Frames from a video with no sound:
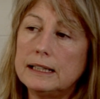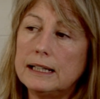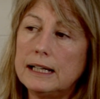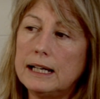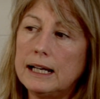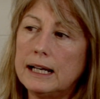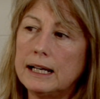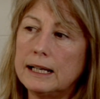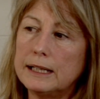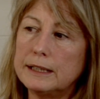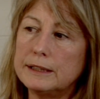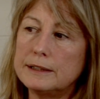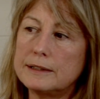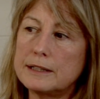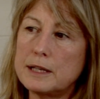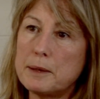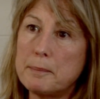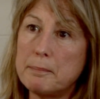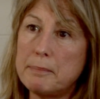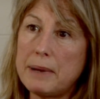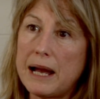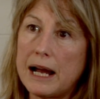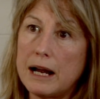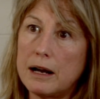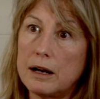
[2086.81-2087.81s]
and
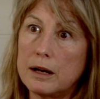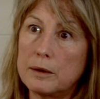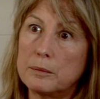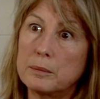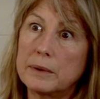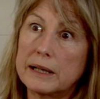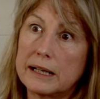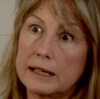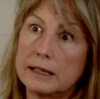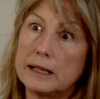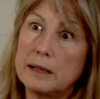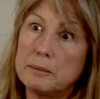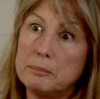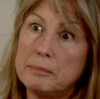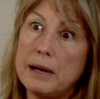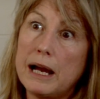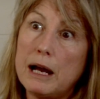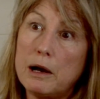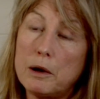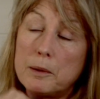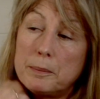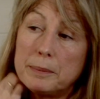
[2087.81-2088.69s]
we can empower